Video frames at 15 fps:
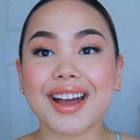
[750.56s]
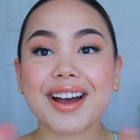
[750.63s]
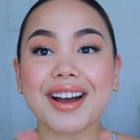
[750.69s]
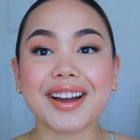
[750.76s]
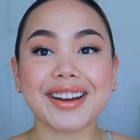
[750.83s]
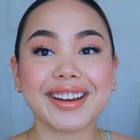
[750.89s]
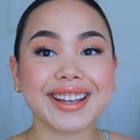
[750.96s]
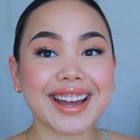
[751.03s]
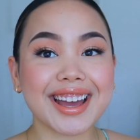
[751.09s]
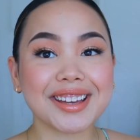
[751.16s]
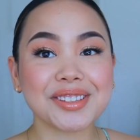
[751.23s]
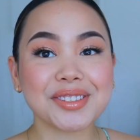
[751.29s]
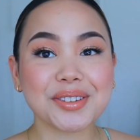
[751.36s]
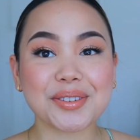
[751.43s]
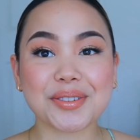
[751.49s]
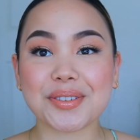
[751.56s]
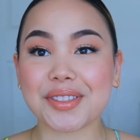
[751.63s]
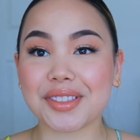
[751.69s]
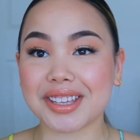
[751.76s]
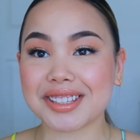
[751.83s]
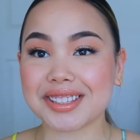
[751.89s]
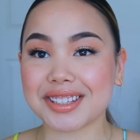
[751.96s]
Alright guys,
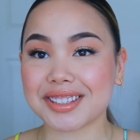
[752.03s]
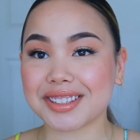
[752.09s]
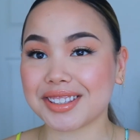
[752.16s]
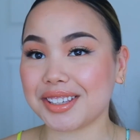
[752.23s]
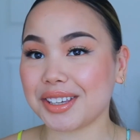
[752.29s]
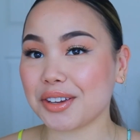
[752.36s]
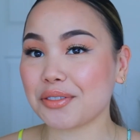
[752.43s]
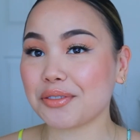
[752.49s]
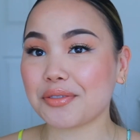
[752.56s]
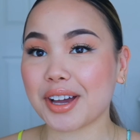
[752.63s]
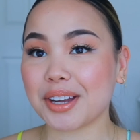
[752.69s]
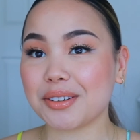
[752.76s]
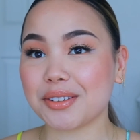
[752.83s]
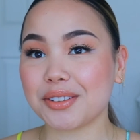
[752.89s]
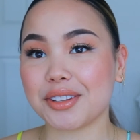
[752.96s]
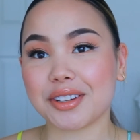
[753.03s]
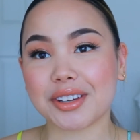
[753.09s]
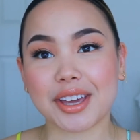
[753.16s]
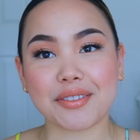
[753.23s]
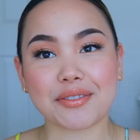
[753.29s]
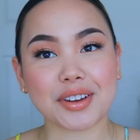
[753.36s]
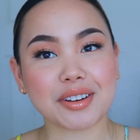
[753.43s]
so this is the final look,
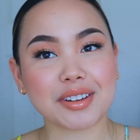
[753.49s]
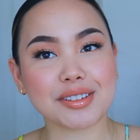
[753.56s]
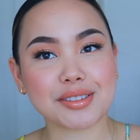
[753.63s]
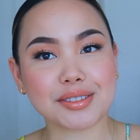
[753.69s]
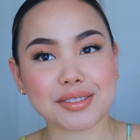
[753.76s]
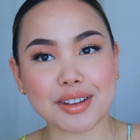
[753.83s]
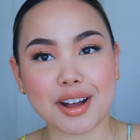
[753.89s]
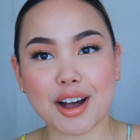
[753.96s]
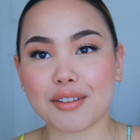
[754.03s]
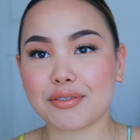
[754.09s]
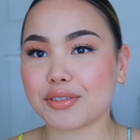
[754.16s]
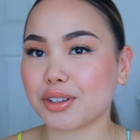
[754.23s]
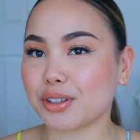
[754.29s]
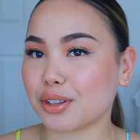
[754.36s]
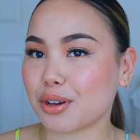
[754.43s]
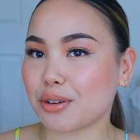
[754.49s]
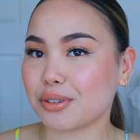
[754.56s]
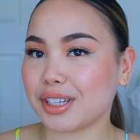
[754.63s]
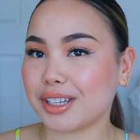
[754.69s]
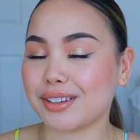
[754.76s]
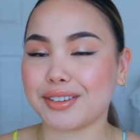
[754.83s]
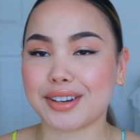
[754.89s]
a very soft,
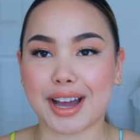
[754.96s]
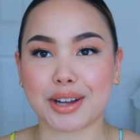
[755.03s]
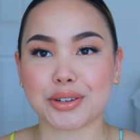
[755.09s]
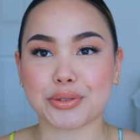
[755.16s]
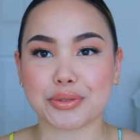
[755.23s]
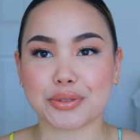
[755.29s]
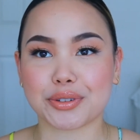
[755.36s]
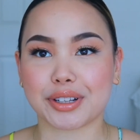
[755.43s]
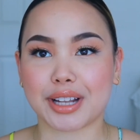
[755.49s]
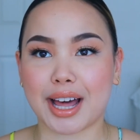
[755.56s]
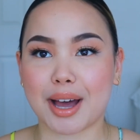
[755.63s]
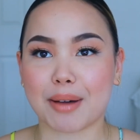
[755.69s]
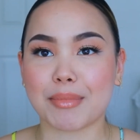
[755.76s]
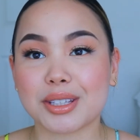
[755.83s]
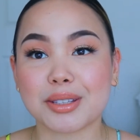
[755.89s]
glowy, natural glam.